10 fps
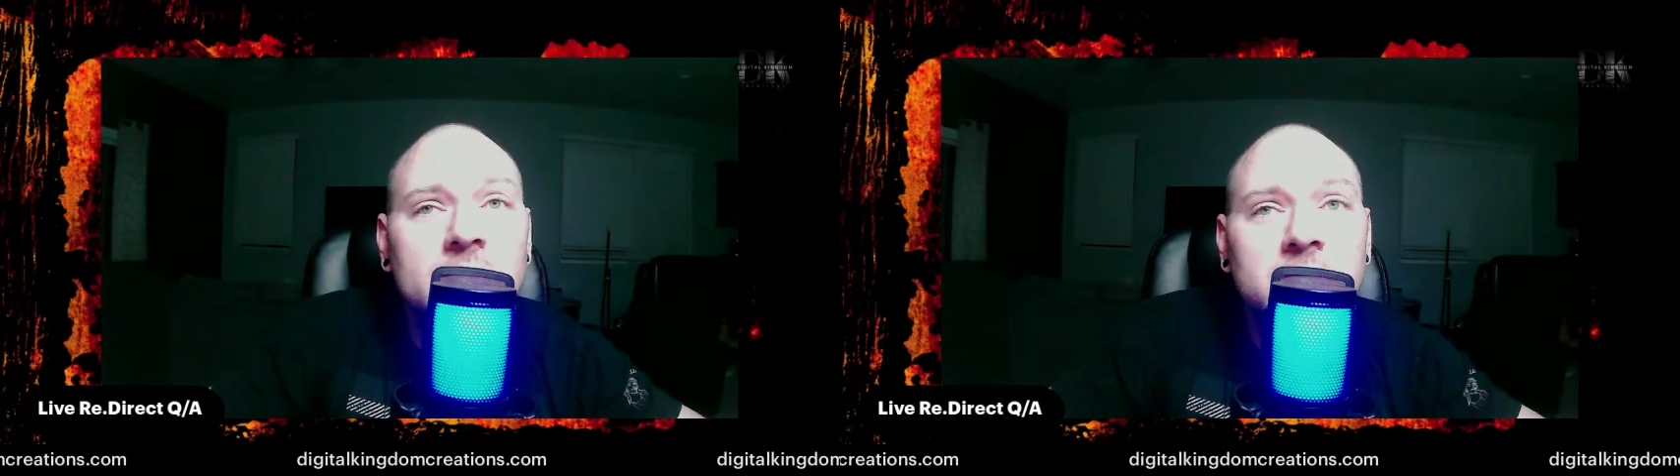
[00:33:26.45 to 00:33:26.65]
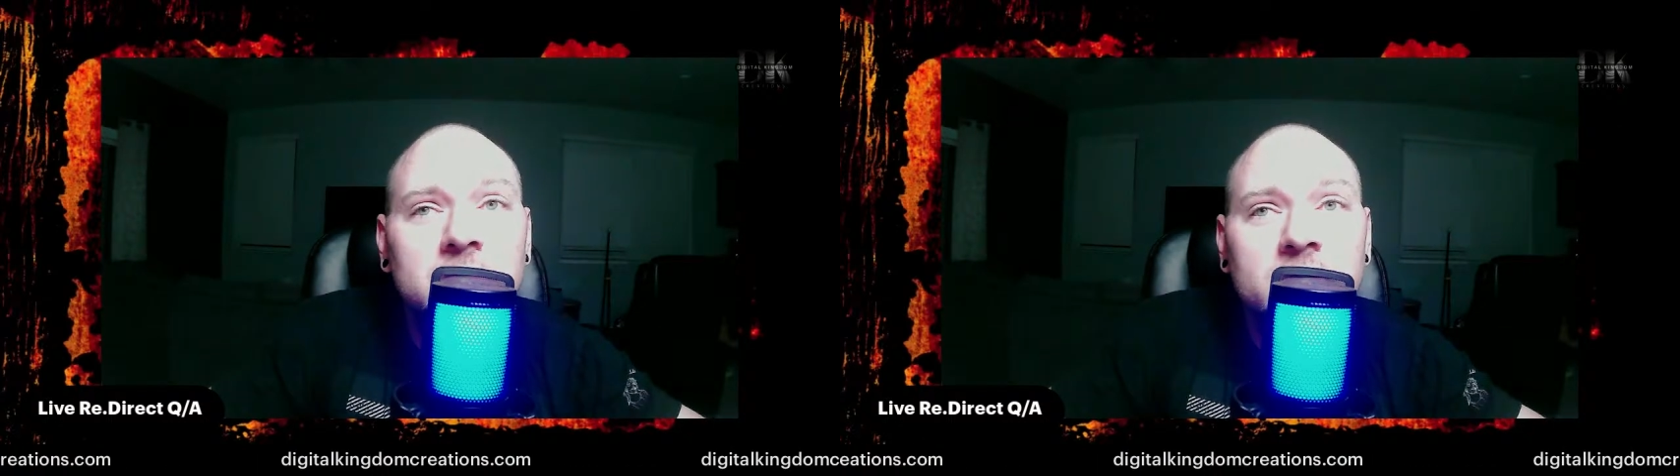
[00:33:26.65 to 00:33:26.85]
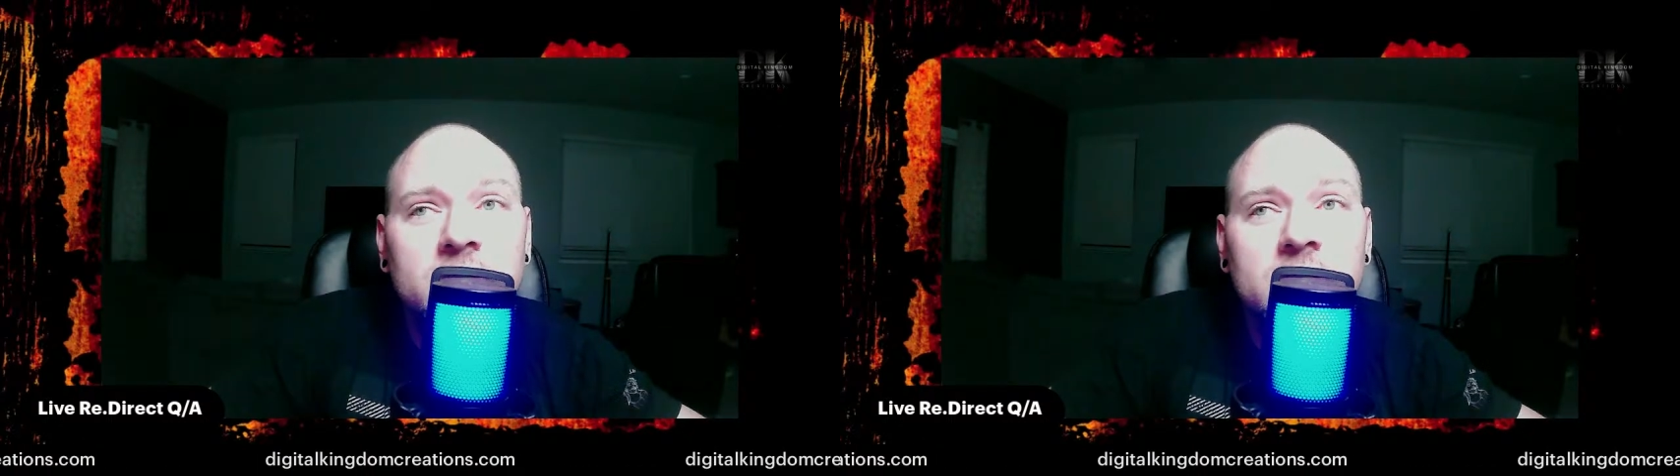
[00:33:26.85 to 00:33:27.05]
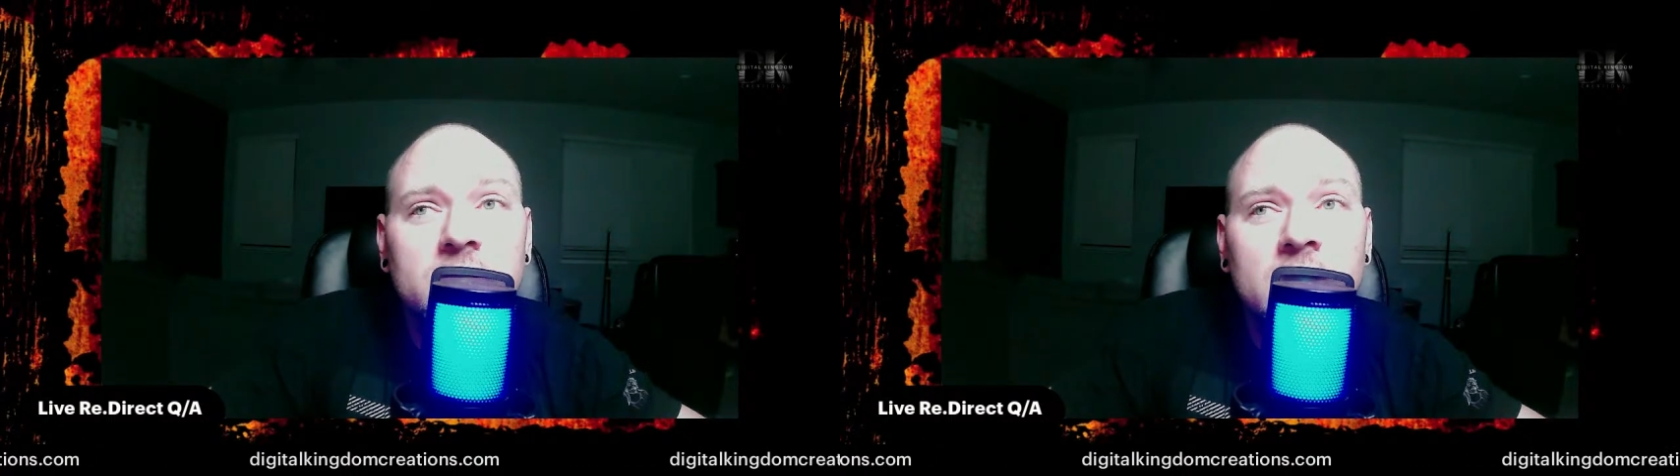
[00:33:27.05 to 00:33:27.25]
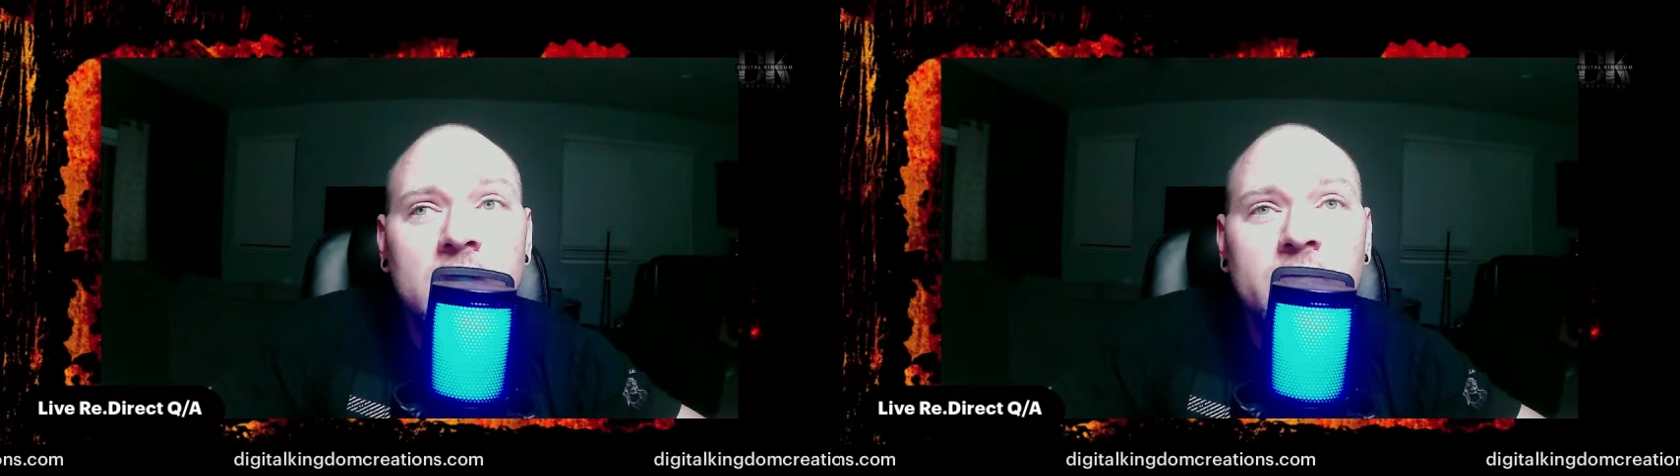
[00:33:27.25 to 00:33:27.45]
to really
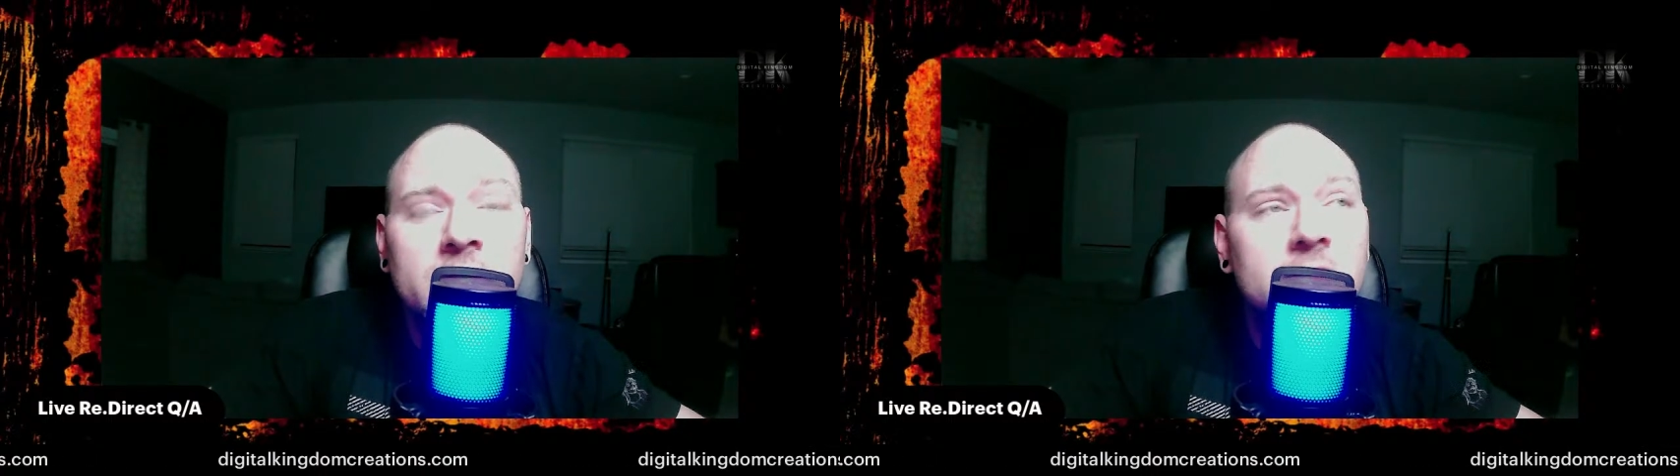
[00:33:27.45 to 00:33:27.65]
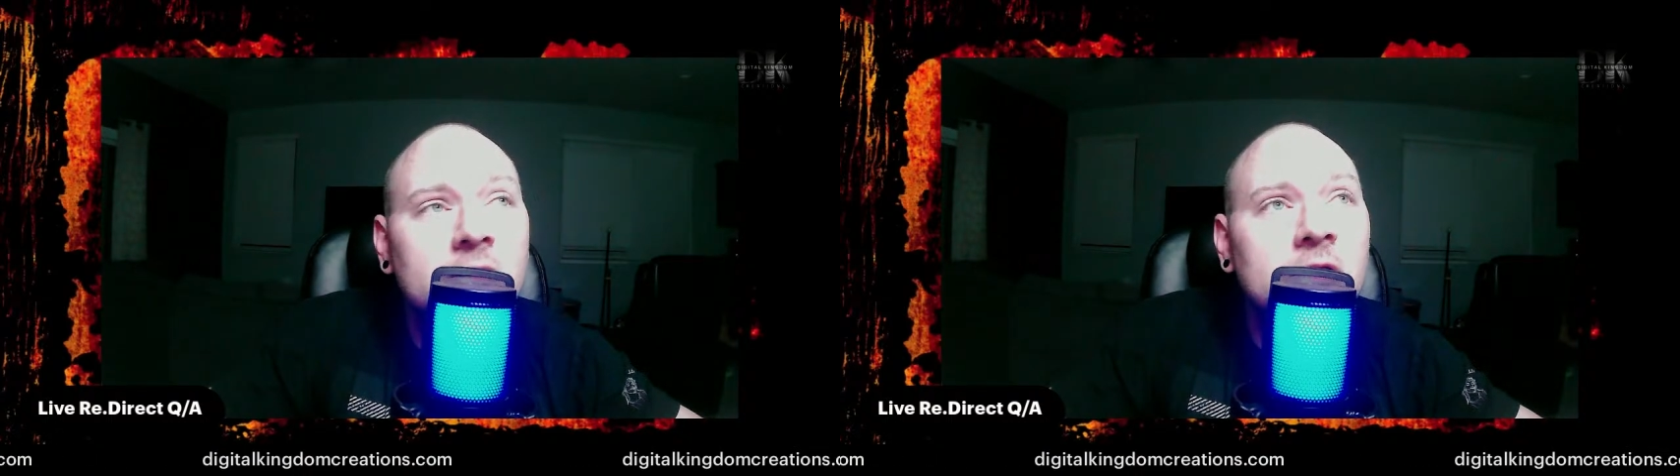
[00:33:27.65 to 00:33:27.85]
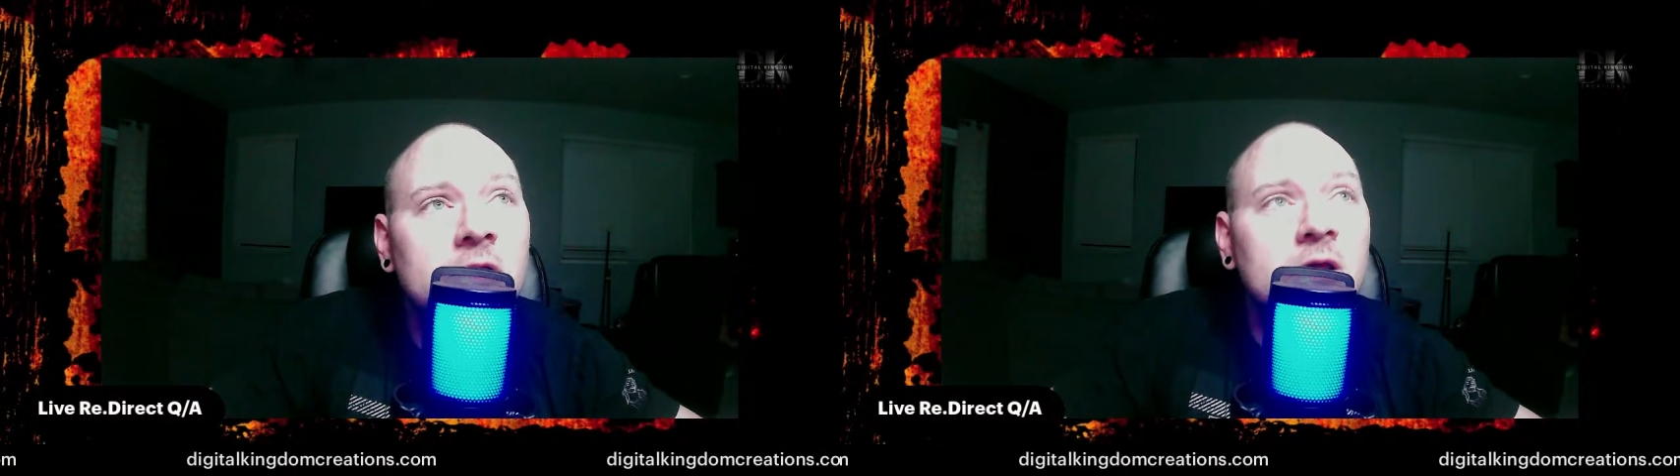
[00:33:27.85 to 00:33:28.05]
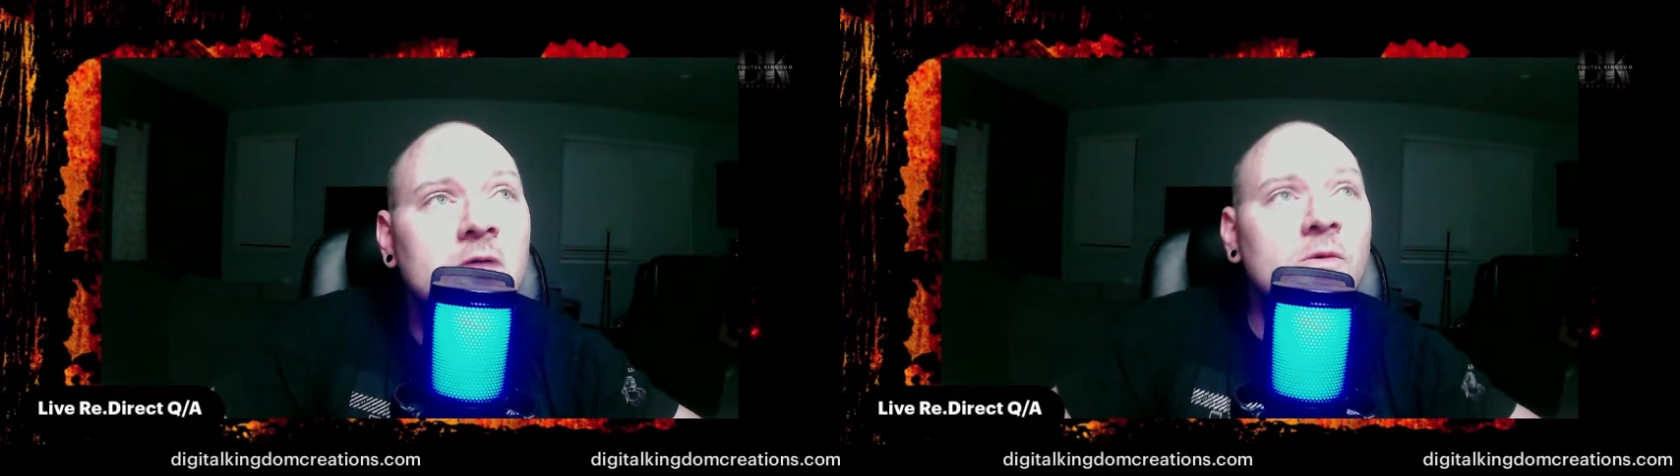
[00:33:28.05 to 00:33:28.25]
hone in on,